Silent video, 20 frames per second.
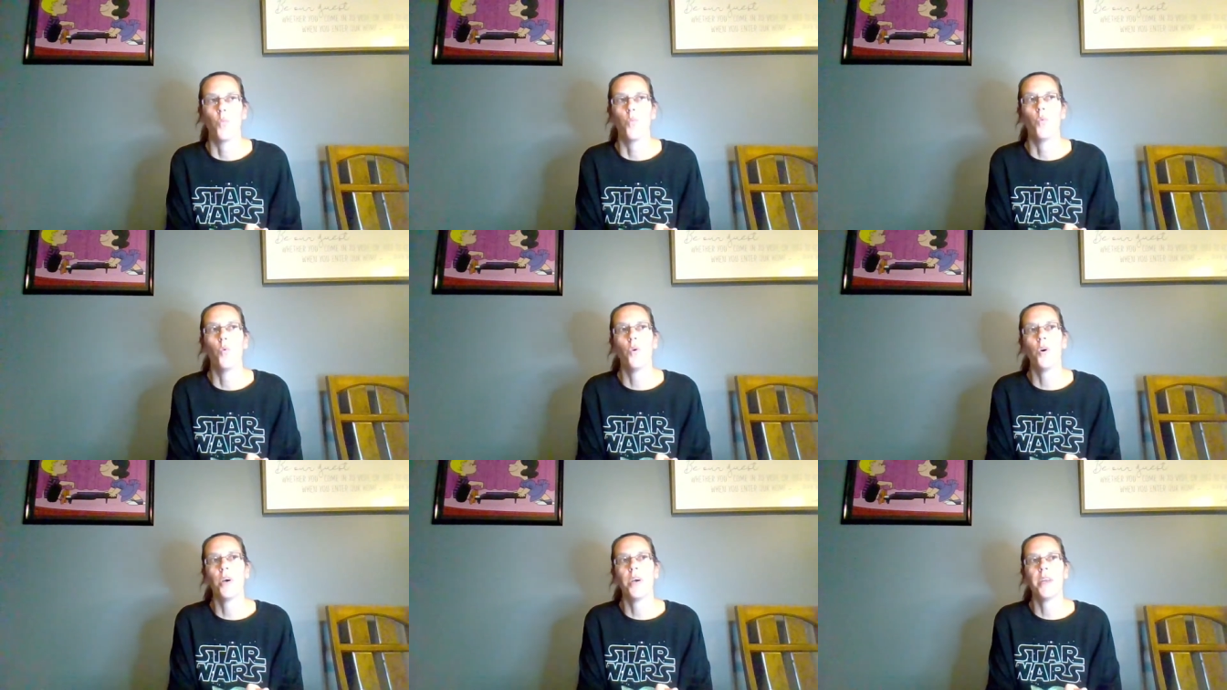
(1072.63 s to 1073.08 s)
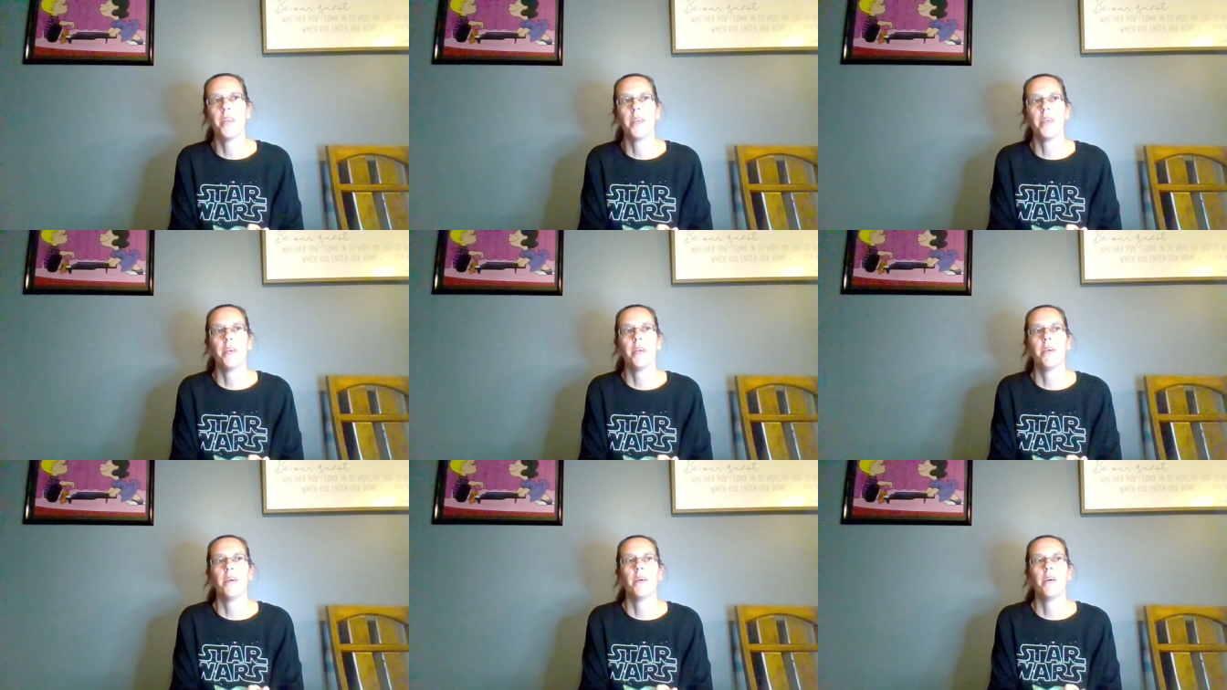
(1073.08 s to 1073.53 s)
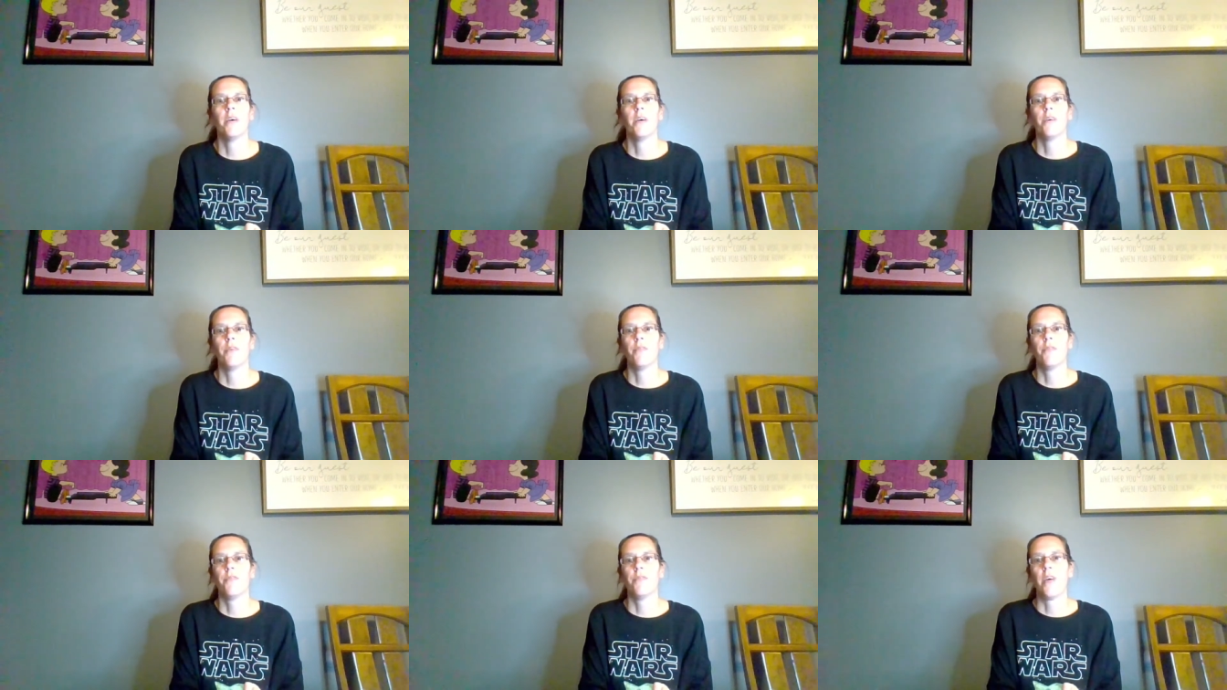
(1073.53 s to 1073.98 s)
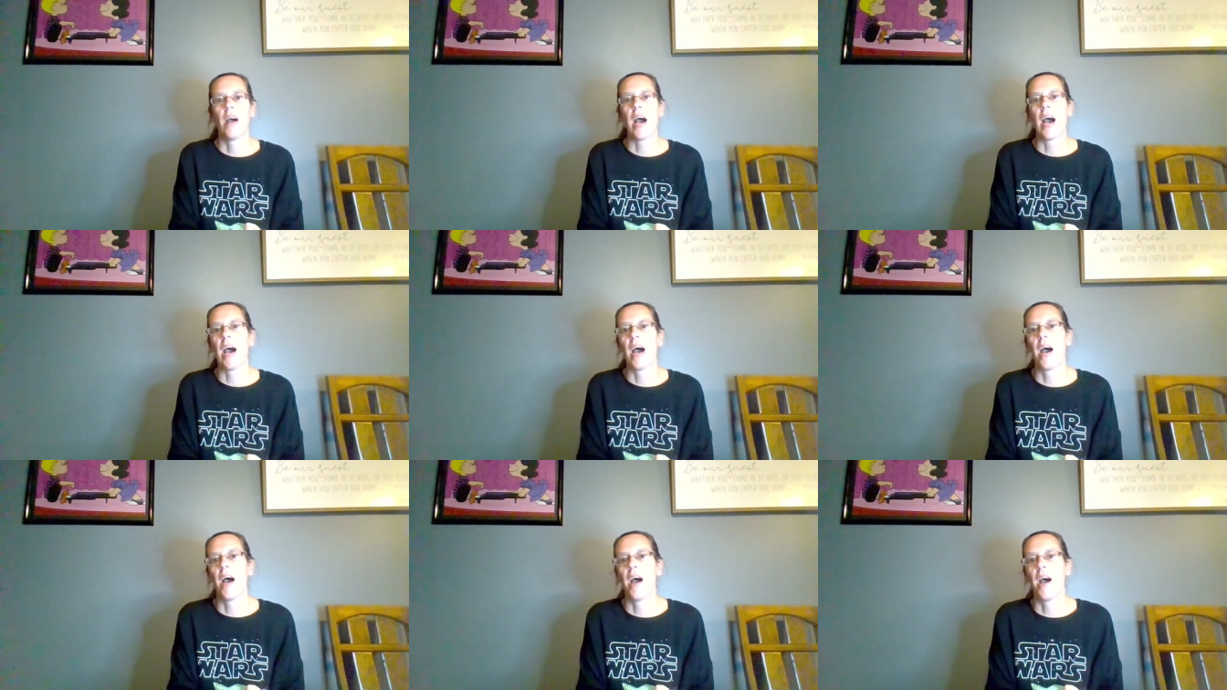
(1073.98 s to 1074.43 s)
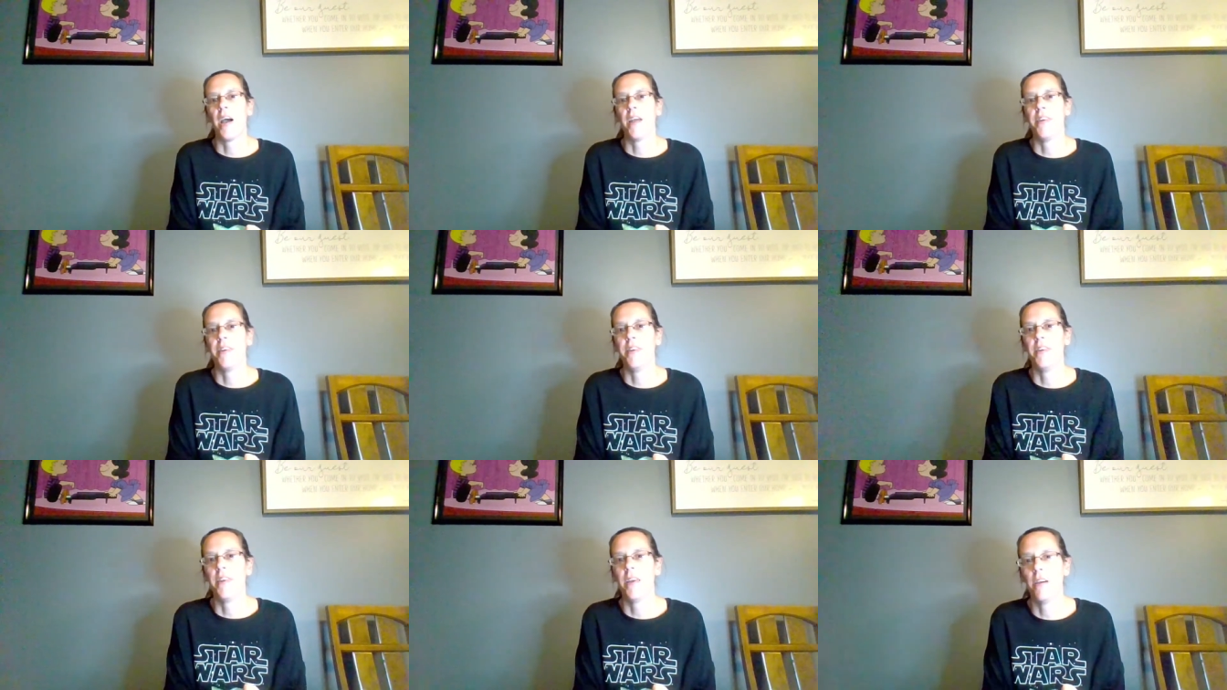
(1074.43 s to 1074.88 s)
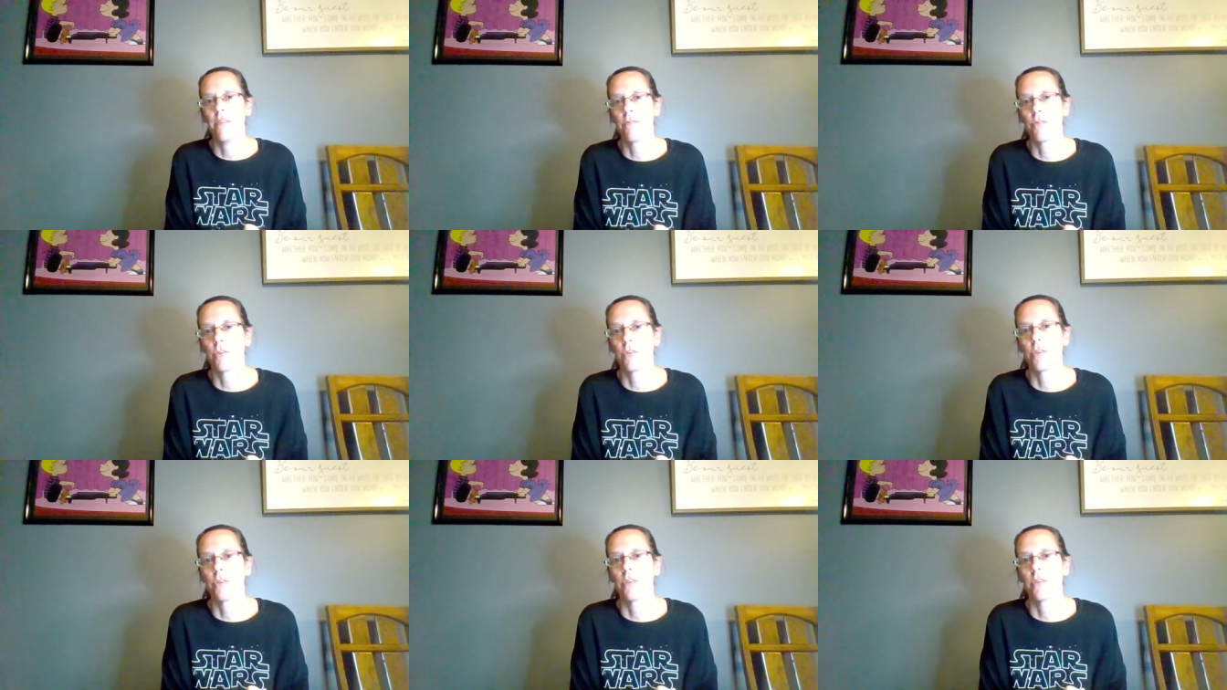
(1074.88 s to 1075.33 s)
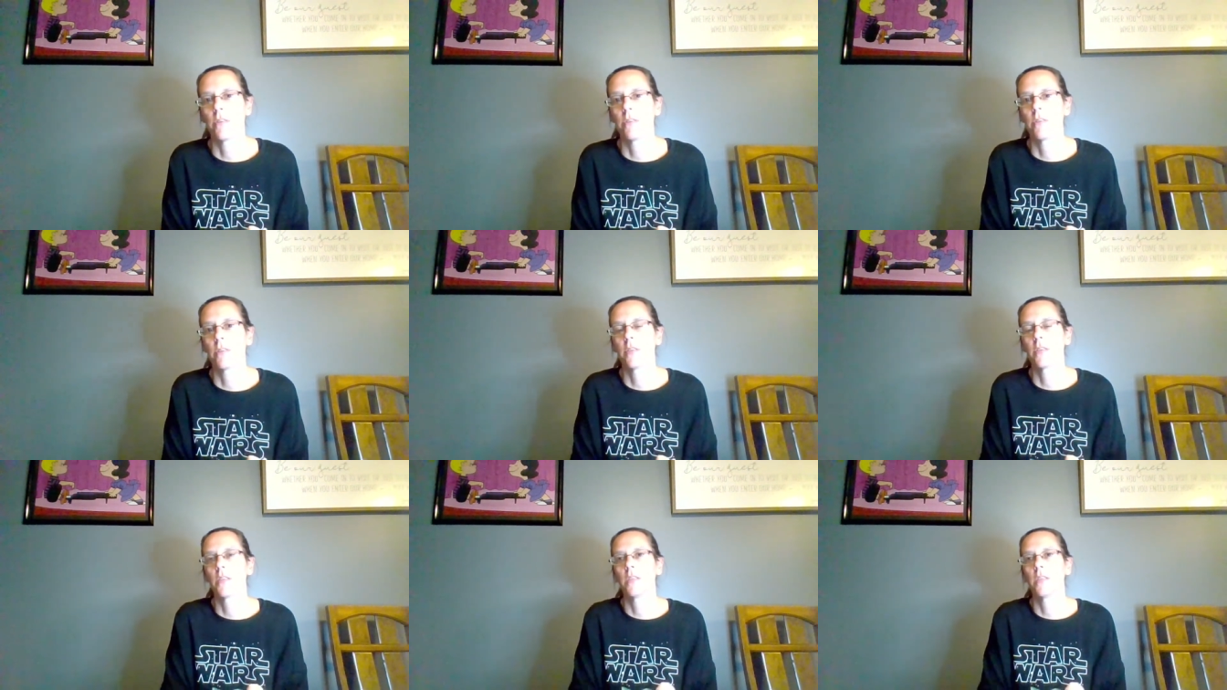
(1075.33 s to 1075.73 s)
What if I never